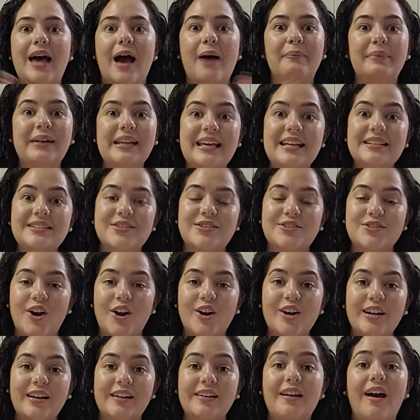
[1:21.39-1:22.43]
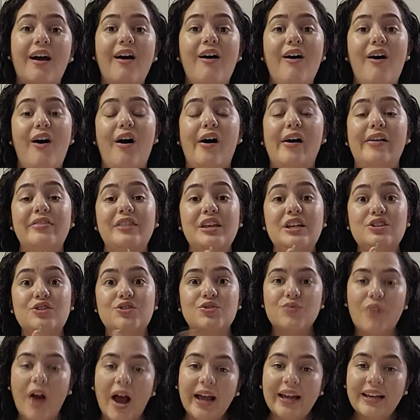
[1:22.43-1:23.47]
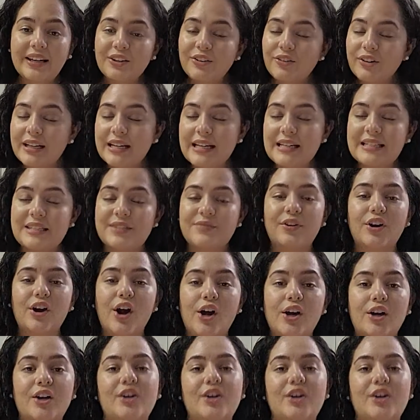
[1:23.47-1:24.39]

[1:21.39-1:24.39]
I'm gonna get started on the dry ingredients for our